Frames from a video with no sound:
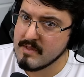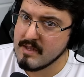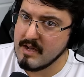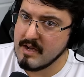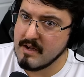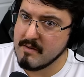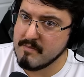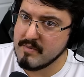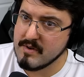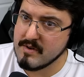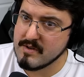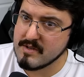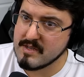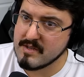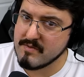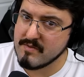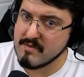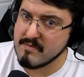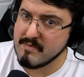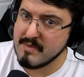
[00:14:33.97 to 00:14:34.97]
I
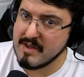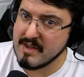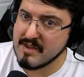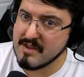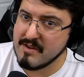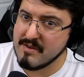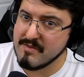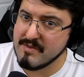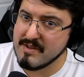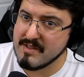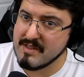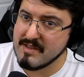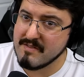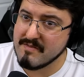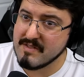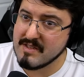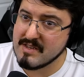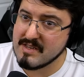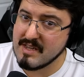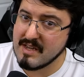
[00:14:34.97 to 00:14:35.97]
personally will make you
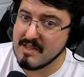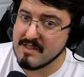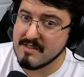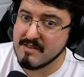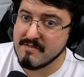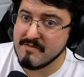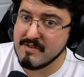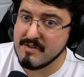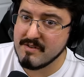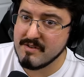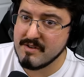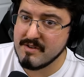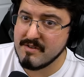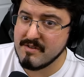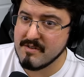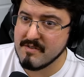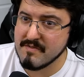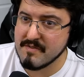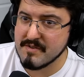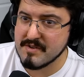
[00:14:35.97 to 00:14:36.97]
relive the death of your
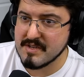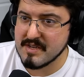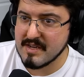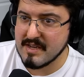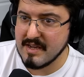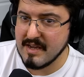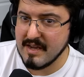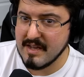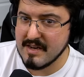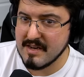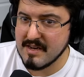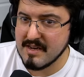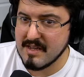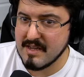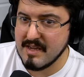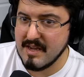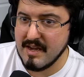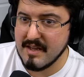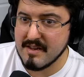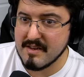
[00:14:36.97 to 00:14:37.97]
universe again and
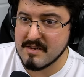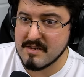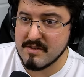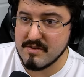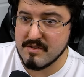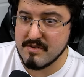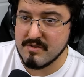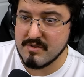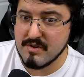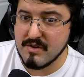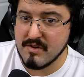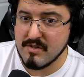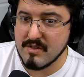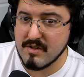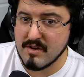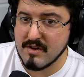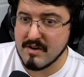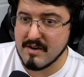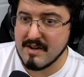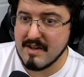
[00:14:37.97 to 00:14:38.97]
again until you no
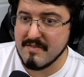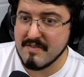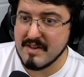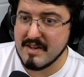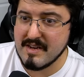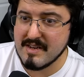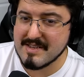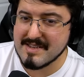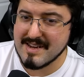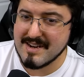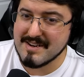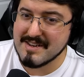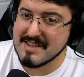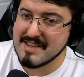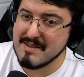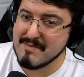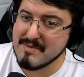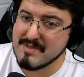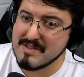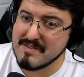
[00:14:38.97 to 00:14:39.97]
longer have any desire to
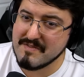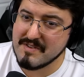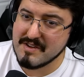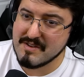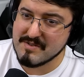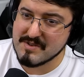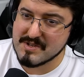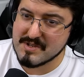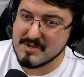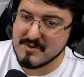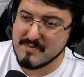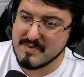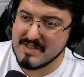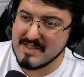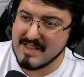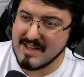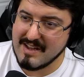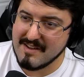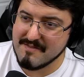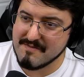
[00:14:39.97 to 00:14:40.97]
keep living your stupid
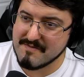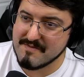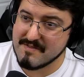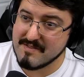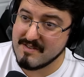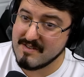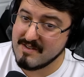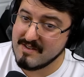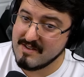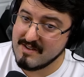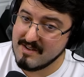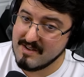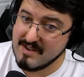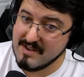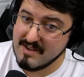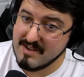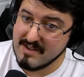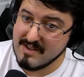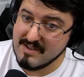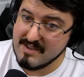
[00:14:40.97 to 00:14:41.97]
life.
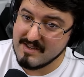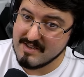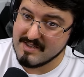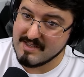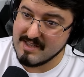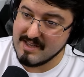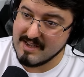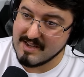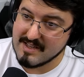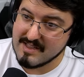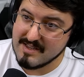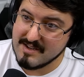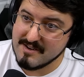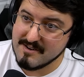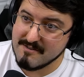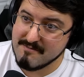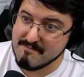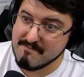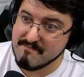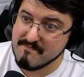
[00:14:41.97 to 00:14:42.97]
Is that
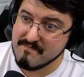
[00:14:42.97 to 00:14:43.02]
clear?